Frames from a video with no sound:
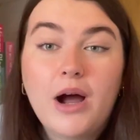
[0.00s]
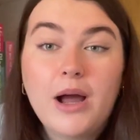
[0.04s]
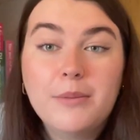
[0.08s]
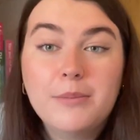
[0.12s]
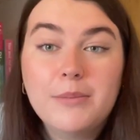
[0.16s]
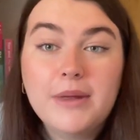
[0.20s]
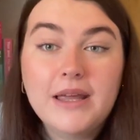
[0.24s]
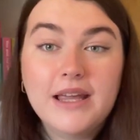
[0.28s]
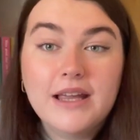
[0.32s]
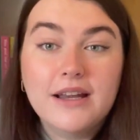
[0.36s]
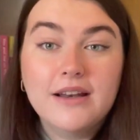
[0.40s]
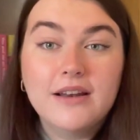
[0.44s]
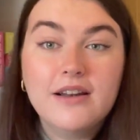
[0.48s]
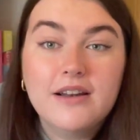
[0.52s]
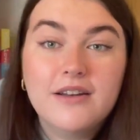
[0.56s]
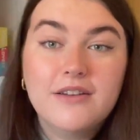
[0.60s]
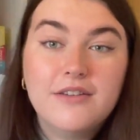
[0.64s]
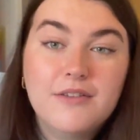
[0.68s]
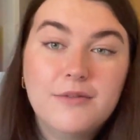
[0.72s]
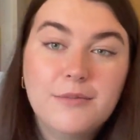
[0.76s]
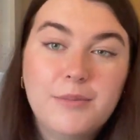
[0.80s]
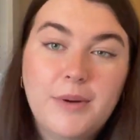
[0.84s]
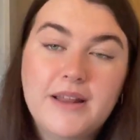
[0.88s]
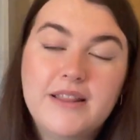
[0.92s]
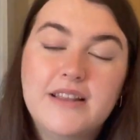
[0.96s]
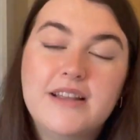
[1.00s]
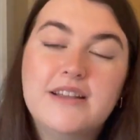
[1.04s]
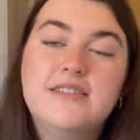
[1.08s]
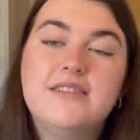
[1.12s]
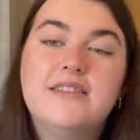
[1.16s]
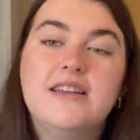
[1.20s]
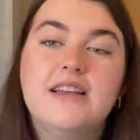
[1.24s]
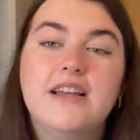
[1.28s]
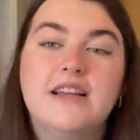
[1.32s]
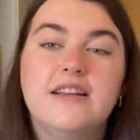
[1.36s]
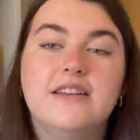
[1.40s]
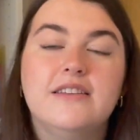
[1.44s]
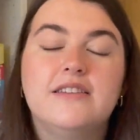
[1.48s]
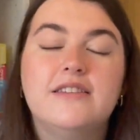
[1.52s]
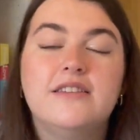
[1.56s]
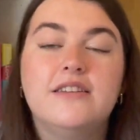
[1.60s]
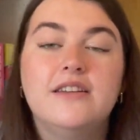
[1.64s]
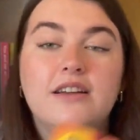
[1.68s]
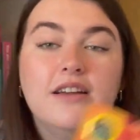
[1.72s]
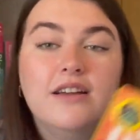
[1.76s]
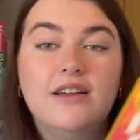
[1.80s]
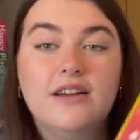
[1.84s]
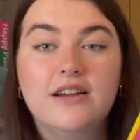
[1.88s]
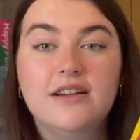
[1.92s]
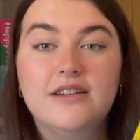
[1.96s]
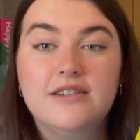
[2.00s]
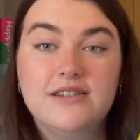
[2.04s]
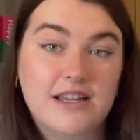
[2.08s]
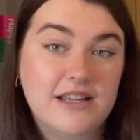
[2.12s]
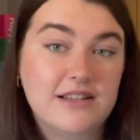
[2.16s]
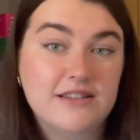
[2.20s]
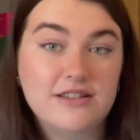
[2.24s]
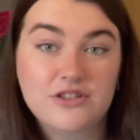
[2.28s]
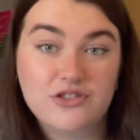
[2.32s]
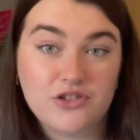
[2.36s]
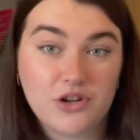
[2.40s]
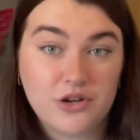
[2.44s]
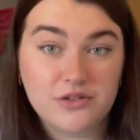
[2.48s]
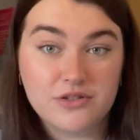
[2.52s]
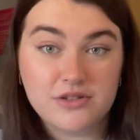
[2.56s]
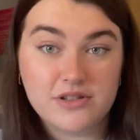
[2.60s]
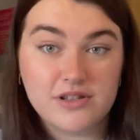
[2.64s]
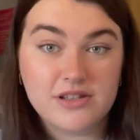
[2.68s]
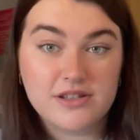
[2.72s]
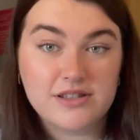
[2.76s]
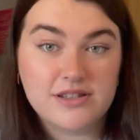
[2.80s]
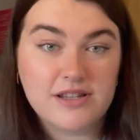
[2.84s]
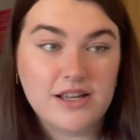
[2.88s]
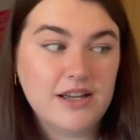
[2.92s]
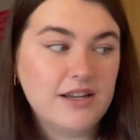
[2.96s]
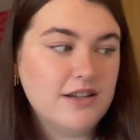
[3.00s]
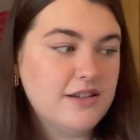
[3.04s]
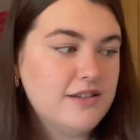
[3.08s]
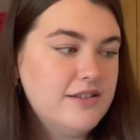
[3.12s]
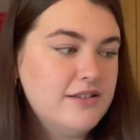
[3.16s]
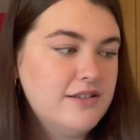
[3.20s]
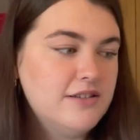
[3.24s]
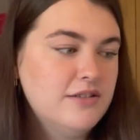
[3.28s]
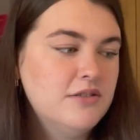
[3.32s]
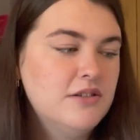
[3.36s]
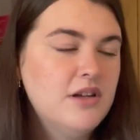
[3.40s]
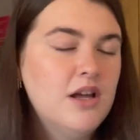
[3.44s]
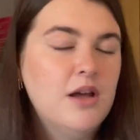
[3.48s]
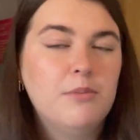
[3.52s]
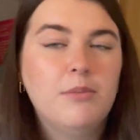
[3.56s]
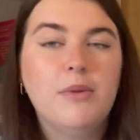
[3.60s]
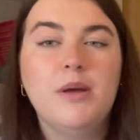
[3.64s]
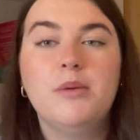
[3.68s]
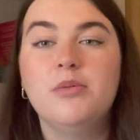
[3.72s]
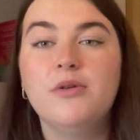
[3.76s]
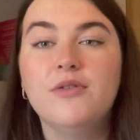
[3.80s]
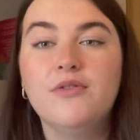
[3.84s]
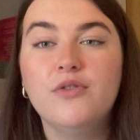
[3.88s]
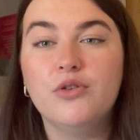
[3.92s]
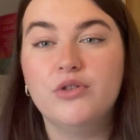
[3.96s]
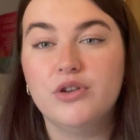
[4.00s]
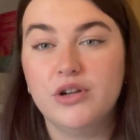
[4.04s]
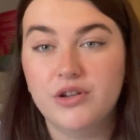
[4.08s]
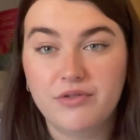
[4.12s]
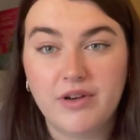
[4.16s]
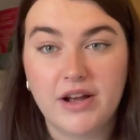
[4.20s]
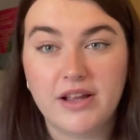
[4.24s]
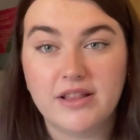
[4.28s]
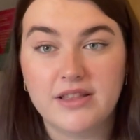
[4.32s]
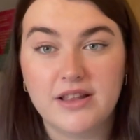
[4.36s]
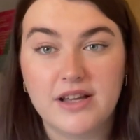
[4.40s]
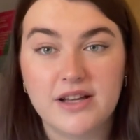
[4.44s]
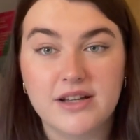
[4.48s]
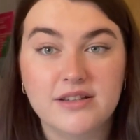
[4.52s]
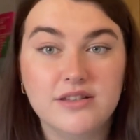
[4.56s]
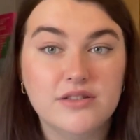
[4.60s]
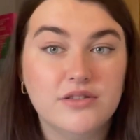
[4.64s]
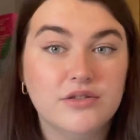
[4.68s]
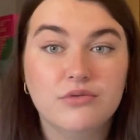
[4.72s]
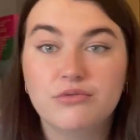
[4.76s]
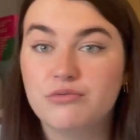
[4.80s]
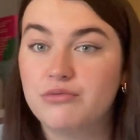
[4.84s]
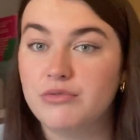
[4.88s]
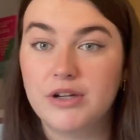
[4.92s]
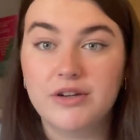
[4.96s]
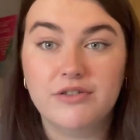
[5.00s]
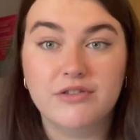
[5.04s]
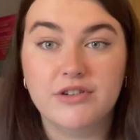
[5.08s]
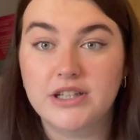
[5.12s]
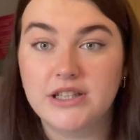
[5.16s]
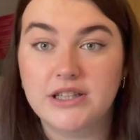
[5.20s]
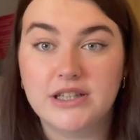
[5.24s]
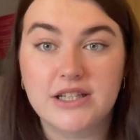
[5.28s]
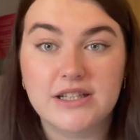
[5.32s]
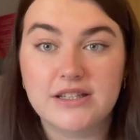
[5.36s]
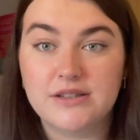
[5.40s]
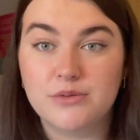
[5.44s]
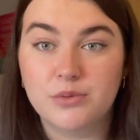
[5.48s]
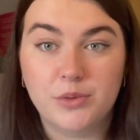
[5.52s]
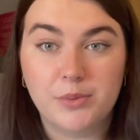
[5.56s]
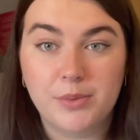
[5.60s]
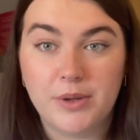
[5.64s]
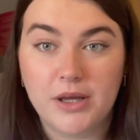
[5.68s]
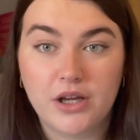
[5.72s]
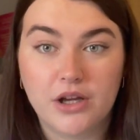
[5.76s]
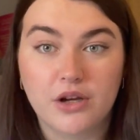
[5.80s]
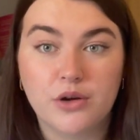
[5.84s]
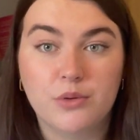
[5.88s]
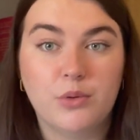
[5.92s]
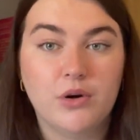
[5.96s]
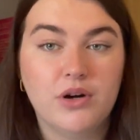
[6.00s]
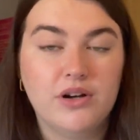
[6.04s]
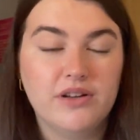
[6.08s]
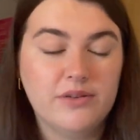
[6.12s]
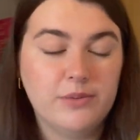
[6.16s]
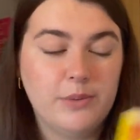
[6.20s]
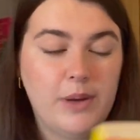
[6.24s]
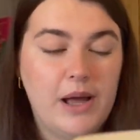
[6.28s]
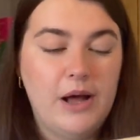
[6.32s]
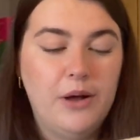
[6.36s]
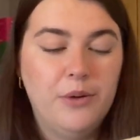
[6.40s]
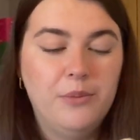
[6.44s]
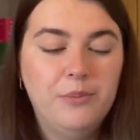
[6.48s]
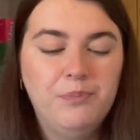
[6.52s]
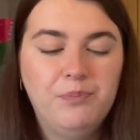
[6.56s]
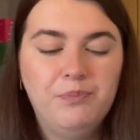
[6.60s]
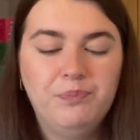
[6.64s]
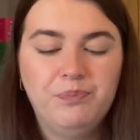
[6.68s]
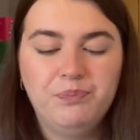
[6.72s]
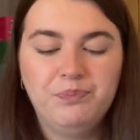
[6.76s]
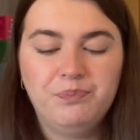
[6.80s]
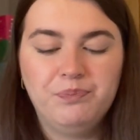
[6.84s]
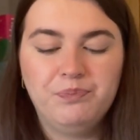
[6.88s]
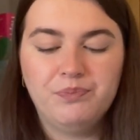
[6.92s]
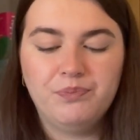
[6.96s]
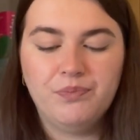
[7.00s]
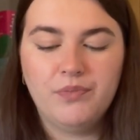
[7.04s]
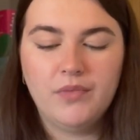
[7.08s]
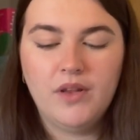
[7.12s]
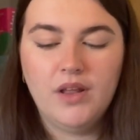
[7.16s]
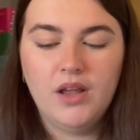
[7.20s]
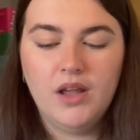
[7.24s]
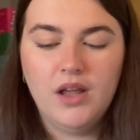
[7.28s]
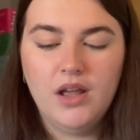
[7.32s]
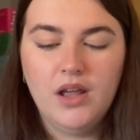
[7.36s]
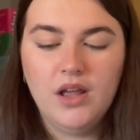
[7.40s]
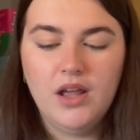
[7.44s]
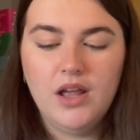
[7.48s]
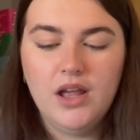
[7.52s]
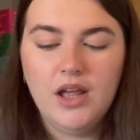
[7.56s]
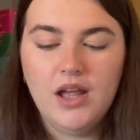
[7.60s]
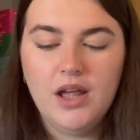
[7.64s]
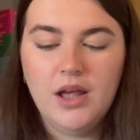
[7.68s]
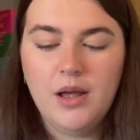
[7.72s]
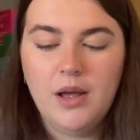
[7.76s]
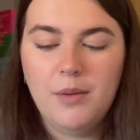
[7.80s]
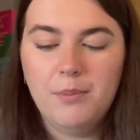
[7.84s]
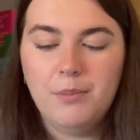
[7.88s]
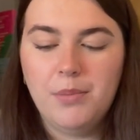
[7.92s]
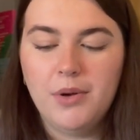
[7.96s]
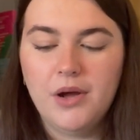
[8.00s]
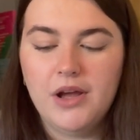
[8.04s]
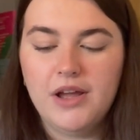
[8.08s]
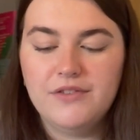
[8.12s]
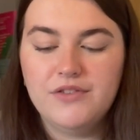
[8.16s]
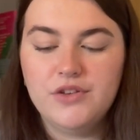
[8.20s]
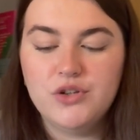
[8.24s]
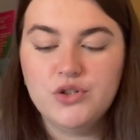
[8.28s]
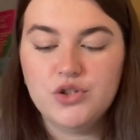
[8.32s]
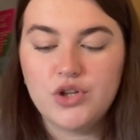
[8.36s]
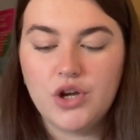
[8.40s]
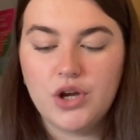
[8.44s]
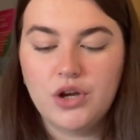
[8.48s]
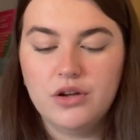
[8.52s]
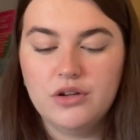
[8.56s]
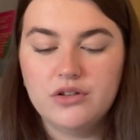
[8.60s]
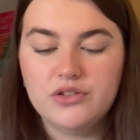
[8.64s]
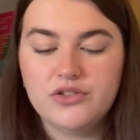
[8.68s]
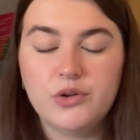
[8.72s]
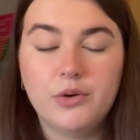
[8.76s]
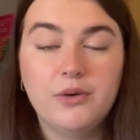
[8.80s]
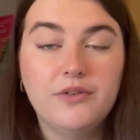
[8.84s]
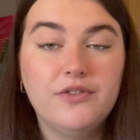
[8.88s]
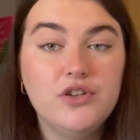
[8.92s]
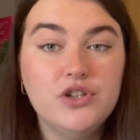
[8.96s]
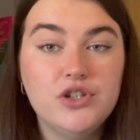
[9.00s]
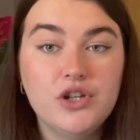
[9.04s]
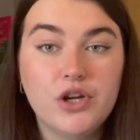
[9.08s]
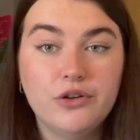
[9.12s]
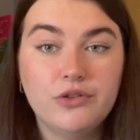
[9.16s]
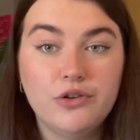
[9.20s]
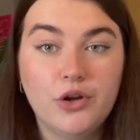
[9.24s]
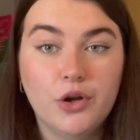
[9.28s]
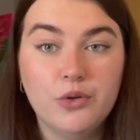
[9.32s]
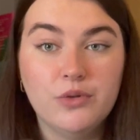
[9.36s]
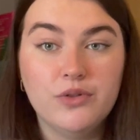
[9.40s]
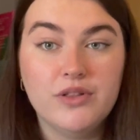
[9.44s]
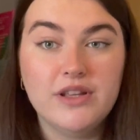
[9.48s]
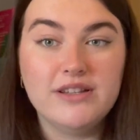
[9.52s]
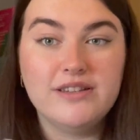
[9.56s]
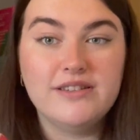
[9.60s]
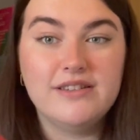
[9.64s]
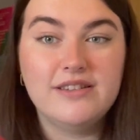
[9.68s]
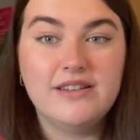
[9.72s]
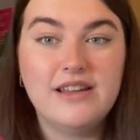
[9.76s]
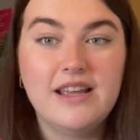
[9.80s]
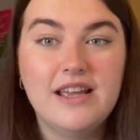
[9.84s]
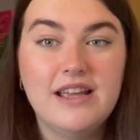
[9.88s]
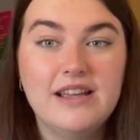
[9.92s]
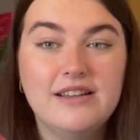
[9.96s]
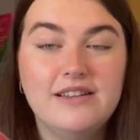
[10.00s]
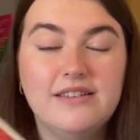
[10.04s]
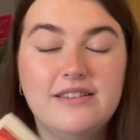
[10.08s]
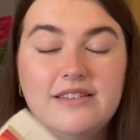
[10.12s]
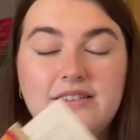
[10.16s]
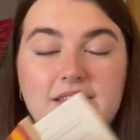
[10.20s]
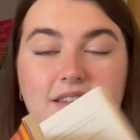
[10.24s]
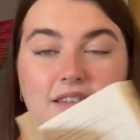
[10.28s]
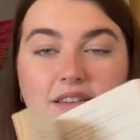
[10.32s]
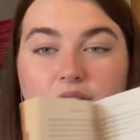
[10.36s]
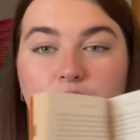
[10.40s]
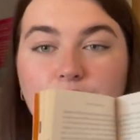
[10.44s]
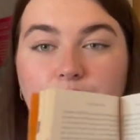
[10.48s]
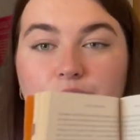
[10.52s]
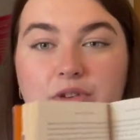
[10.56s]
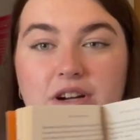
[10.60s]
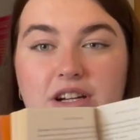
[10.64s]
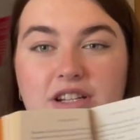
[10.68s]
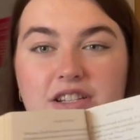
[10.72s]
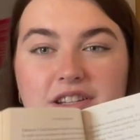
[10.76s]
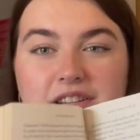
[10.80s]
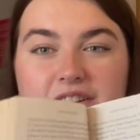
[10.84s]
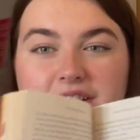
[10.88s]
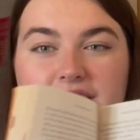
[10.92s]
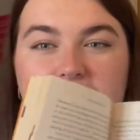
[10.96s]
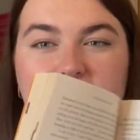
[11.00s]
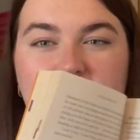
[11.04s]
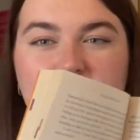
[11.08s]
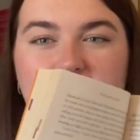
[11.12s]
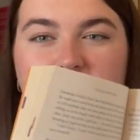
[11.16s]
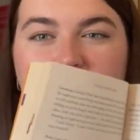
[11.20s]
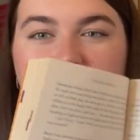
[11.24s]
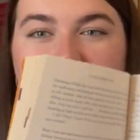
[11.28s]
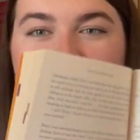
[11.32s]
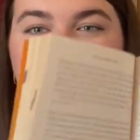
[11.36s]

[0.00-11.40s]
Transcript: I mean by this is Daisy Jones and the Six. Maybe you've already read this, reread this would be a good one as well. But if you don't know, this is written as like